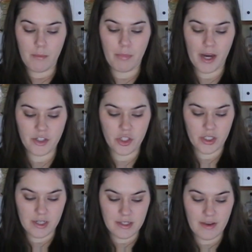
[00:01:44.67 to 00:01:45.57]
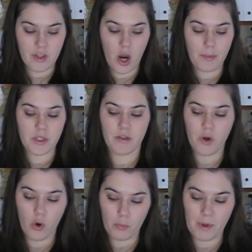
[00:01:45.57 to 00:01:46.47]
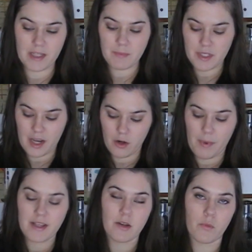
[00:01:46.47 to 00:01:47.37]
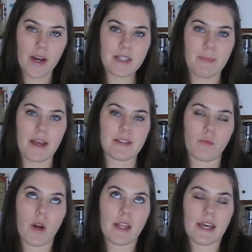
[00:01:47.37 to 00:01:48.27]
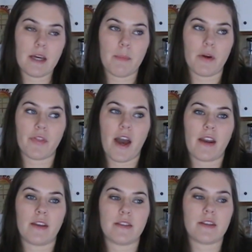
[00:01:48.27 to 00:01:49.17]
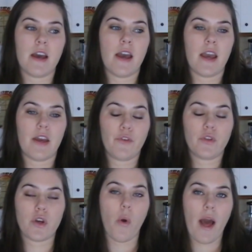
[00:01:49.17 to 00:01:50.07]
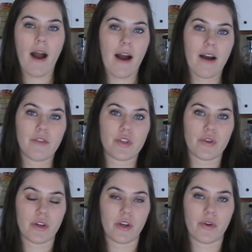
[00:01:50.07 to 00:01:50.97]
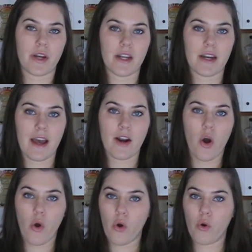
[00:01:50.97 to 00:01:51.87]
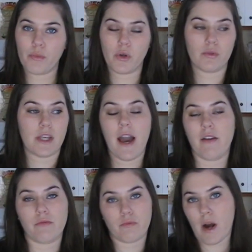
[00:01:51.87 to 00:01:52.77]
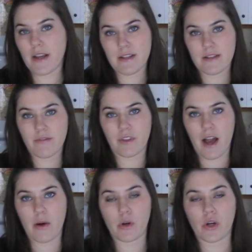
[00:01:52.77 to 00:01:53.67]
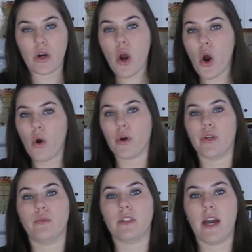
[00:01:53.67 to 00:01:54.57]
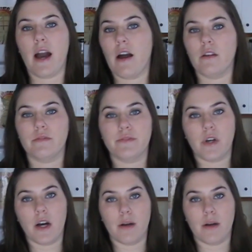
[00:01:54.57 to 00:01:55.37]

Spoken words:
But she does have the option of oat-based, potato-based, and rice-based. And what I like about that is if you don't have a certain ingredient at home, you only have rice flour, or you only have